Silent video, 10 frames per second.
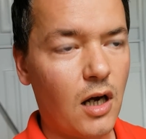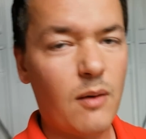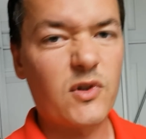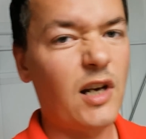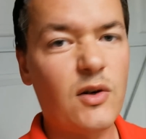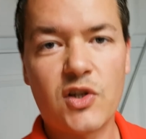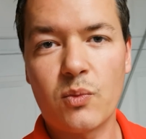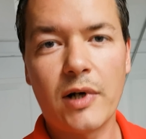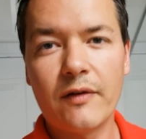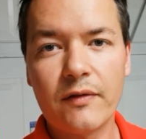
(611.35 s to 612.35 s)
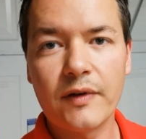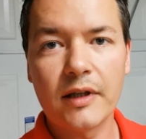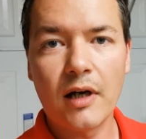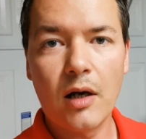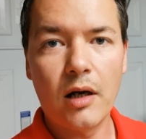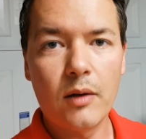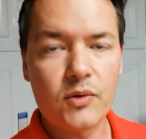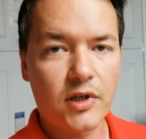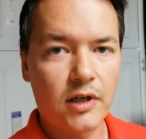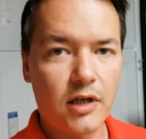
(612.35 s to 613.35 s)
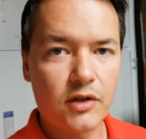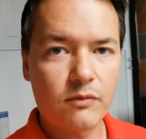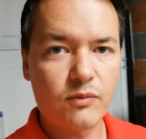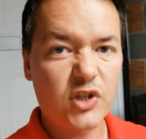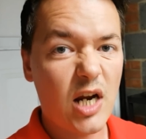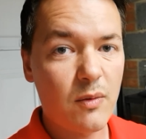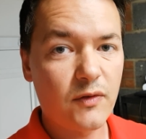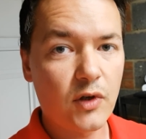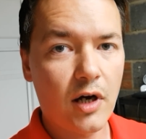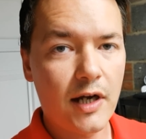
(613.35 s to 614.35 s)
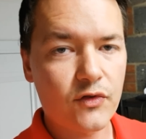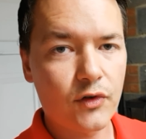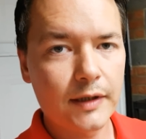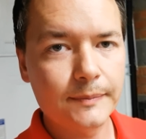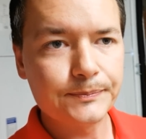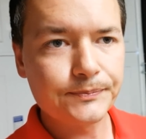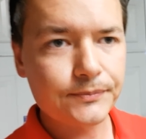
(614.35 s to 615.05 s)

Um, so that's just one other thing that I was gonna share with you guys really.